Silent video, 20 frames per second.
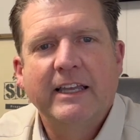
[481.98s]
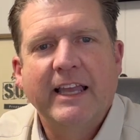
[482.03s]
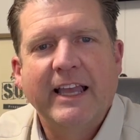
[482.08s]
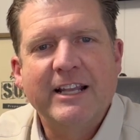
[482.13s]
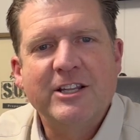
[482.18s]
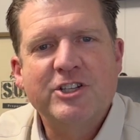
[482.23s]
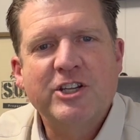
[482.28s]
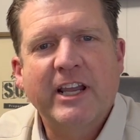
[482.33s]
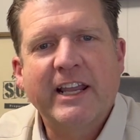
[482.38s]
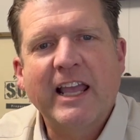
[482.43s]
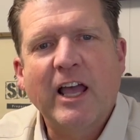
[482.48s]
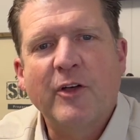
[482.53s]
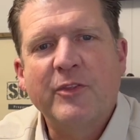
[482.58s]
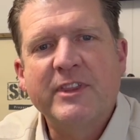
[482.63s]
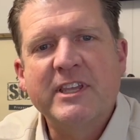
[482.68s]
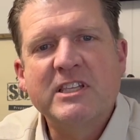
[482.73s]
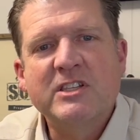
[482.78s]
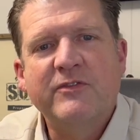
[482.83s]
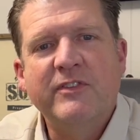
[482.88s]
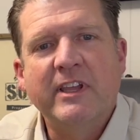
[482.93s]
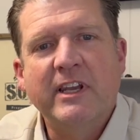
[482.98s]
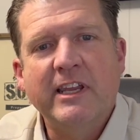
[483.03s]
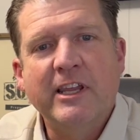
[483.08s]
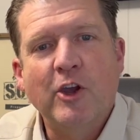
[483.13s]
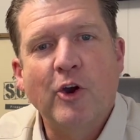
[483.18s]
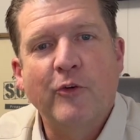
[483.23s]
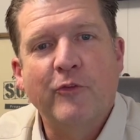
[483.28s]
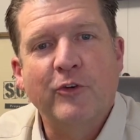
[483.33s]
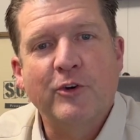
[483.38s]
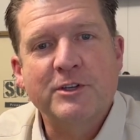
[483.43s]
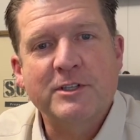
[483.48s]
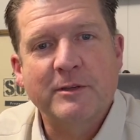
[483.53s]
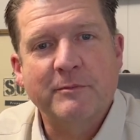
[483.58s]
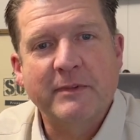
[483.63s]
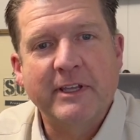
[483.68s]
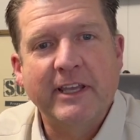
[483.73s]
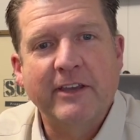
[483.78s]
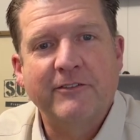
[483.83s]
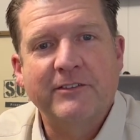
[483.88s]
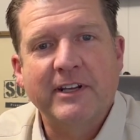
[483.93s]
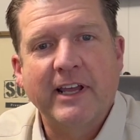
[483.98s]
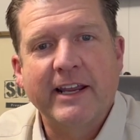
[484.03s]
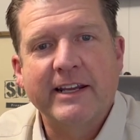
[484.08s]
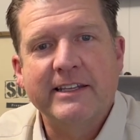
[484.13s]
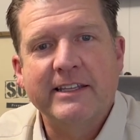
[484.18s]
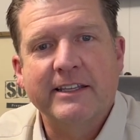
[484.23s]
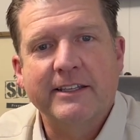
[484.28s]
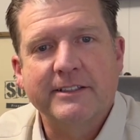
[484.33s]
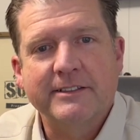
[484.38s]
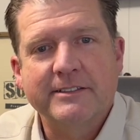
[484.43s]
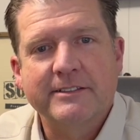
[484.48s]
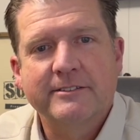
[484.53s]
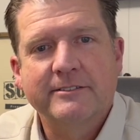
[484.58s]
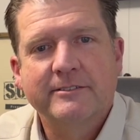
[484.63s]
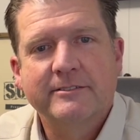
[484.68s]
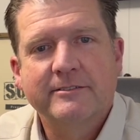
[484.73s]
and check out this video for some gift ideas.